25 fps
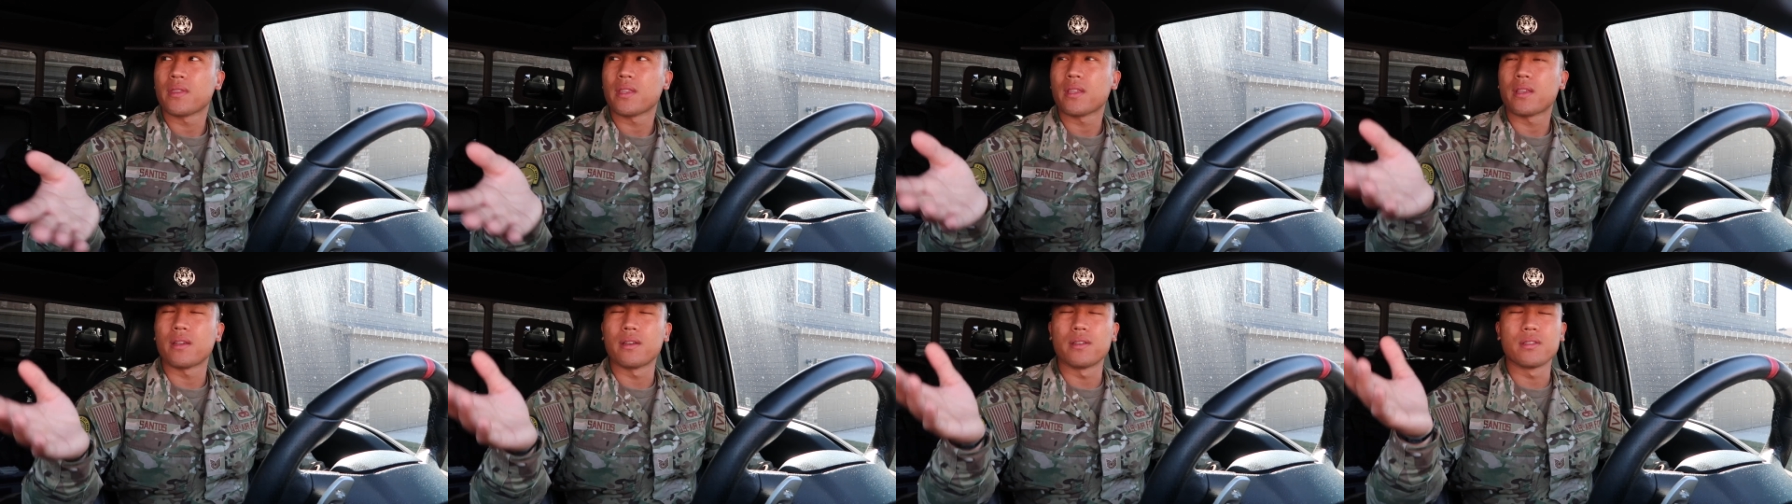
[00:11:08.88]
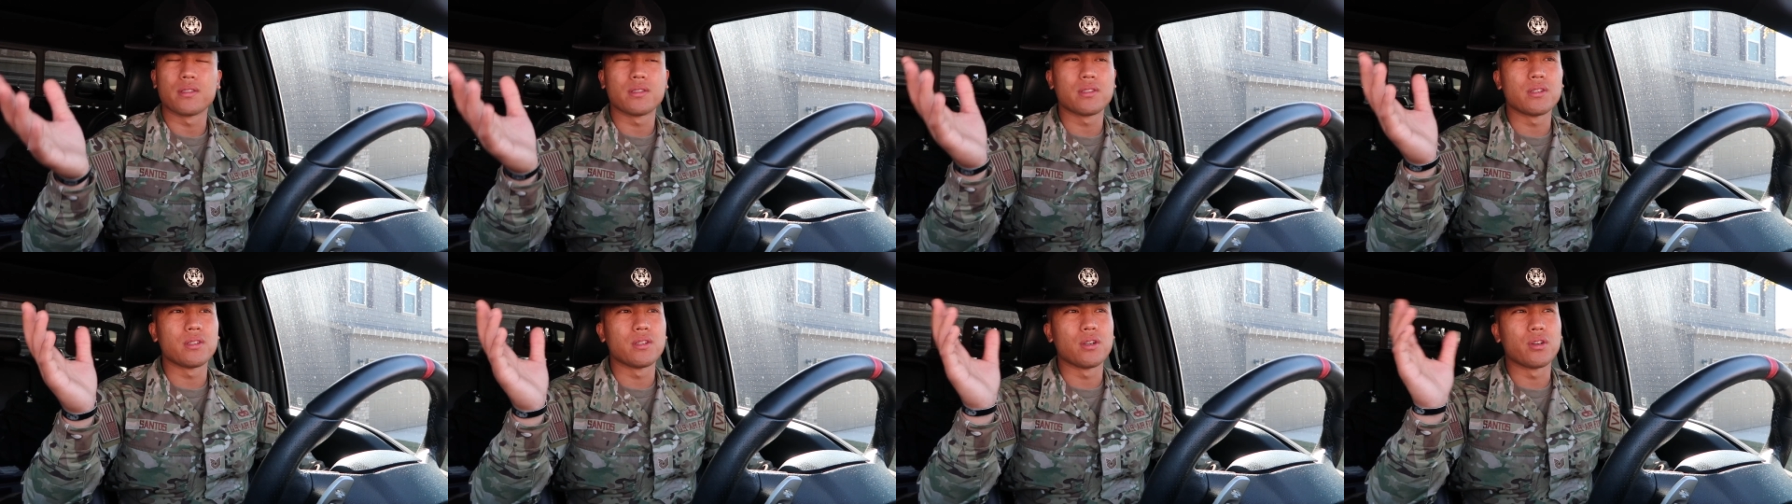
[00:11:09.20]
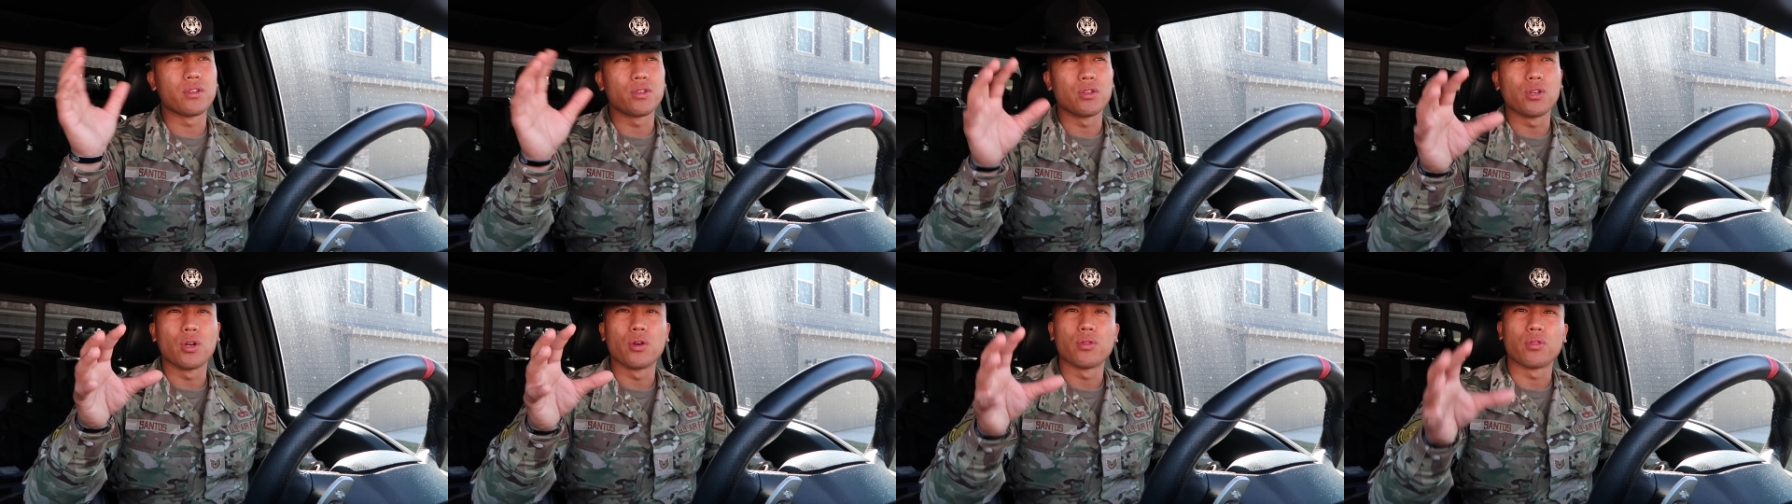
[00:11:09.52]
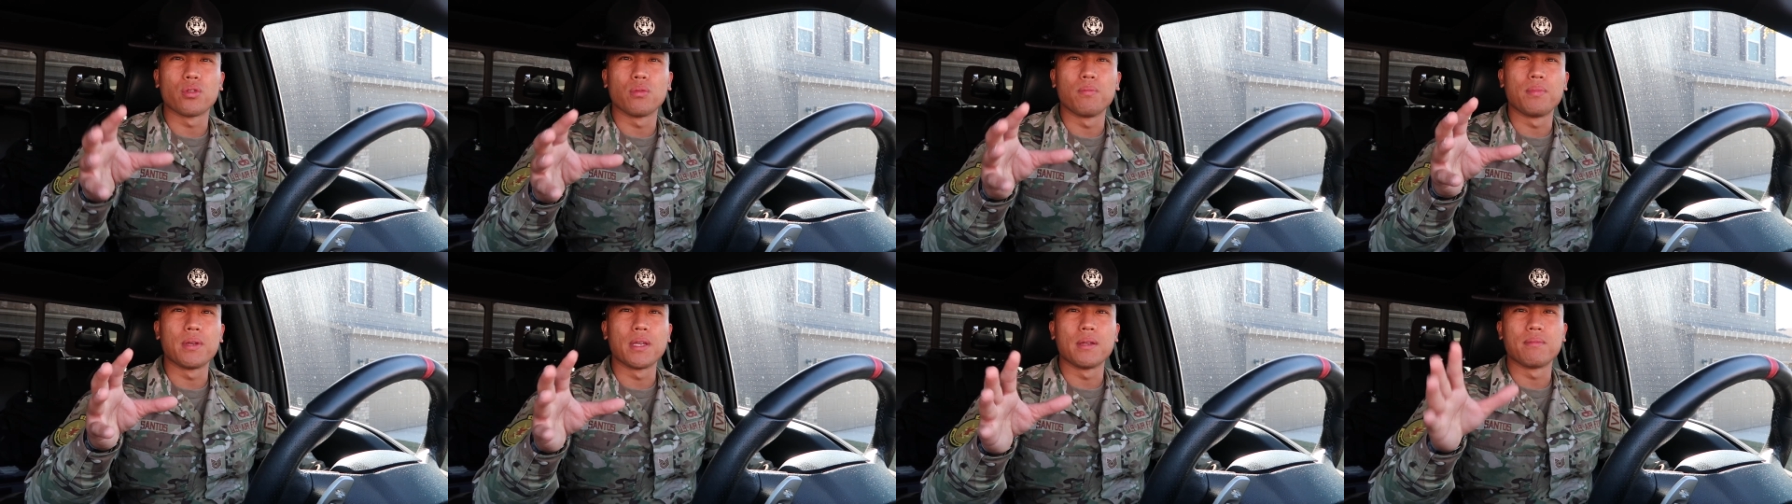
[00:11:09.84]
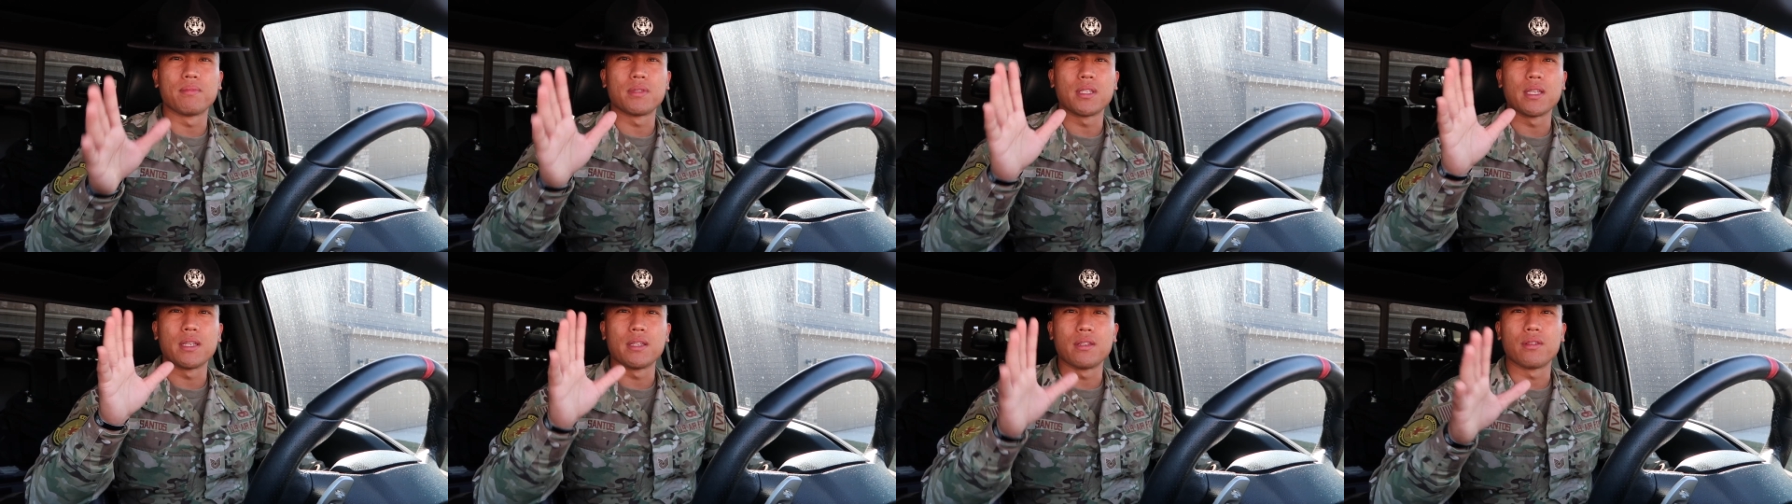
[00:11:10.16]
because you know, you go through
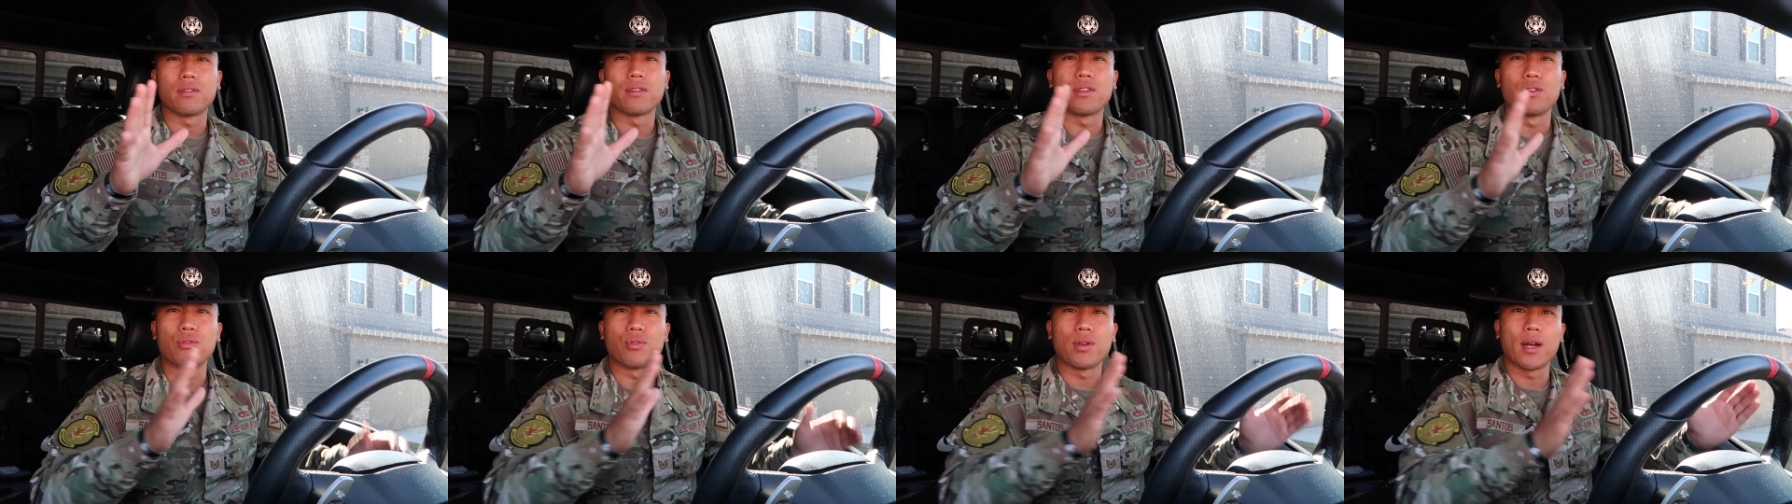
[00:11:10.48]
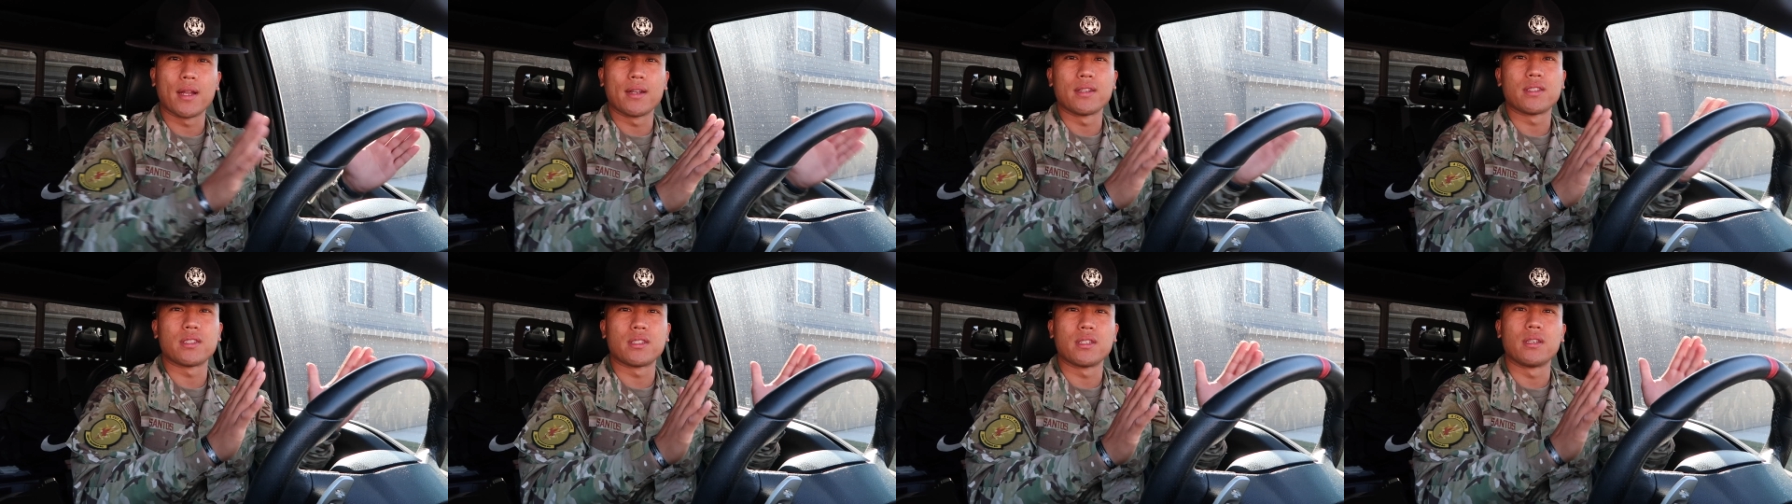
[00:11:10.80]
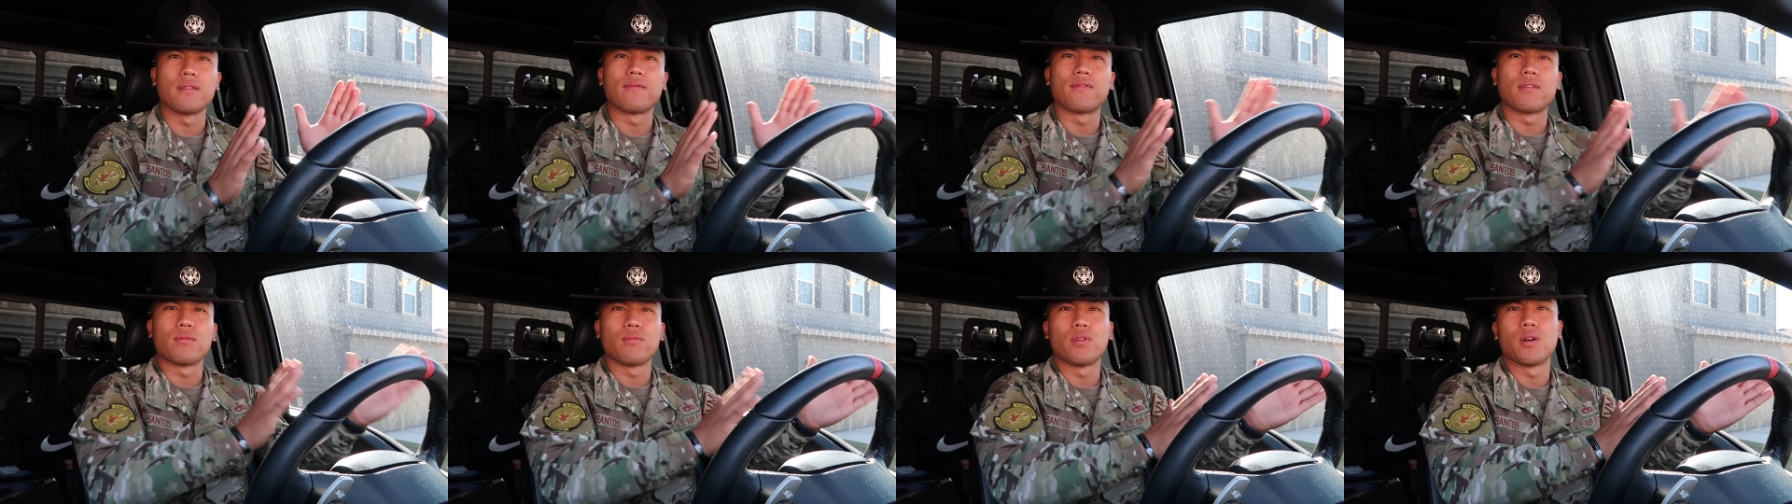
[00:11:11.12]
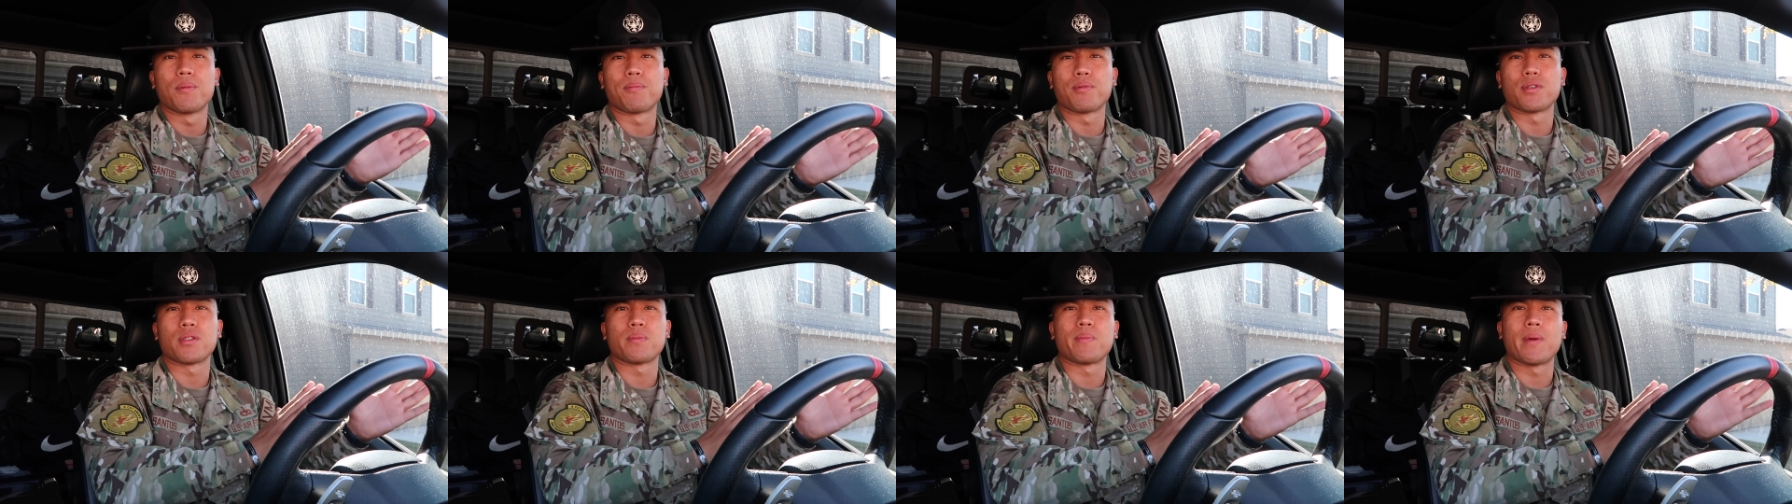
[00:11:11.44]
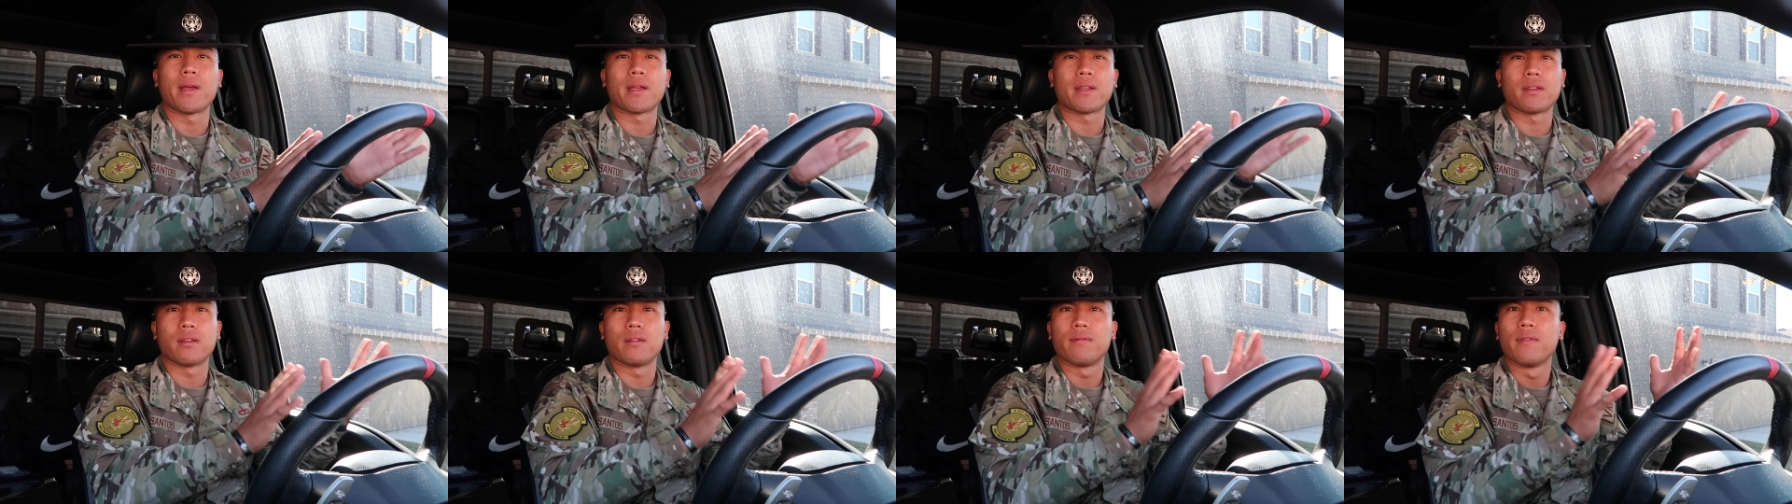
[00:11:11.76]
BMT and you kind of see it from one
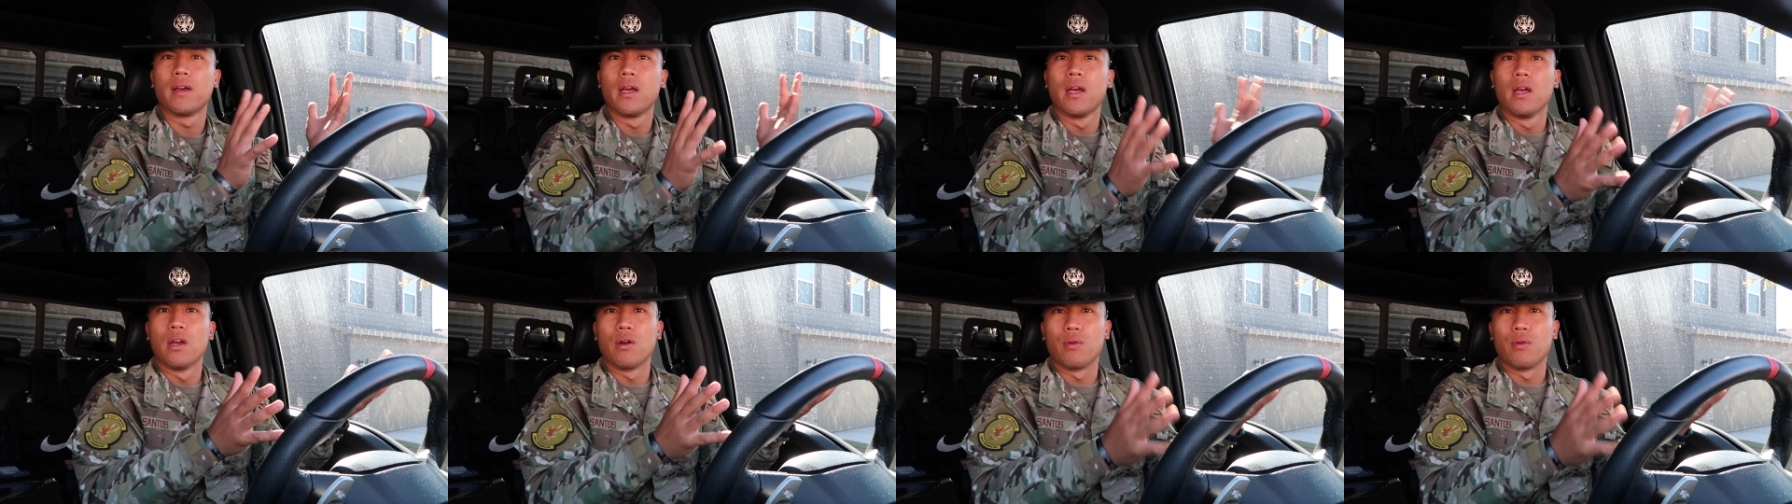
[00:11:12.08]
perspective,